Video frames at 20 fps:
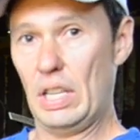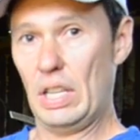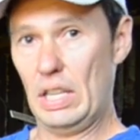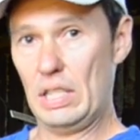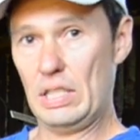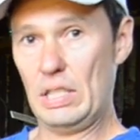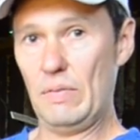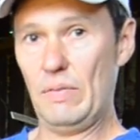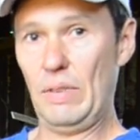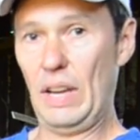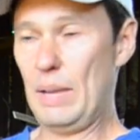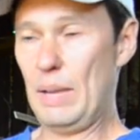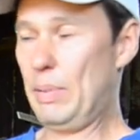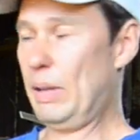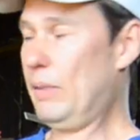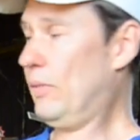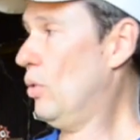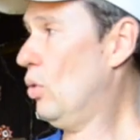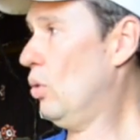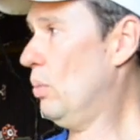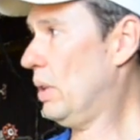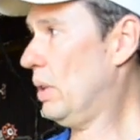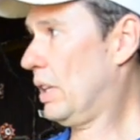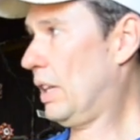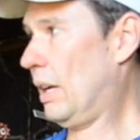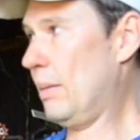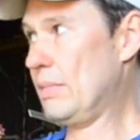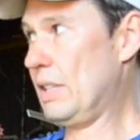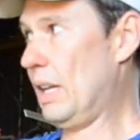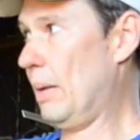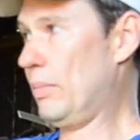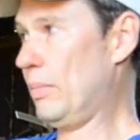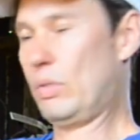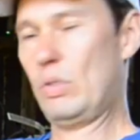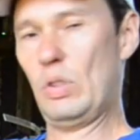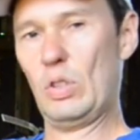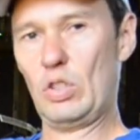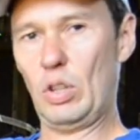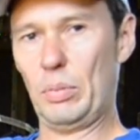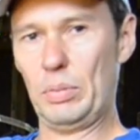It's in vapour form, comes up
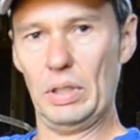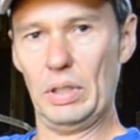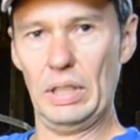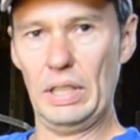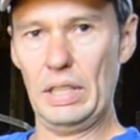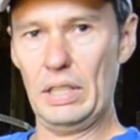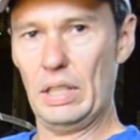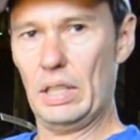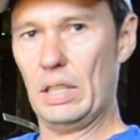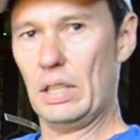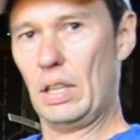through the top of the lid,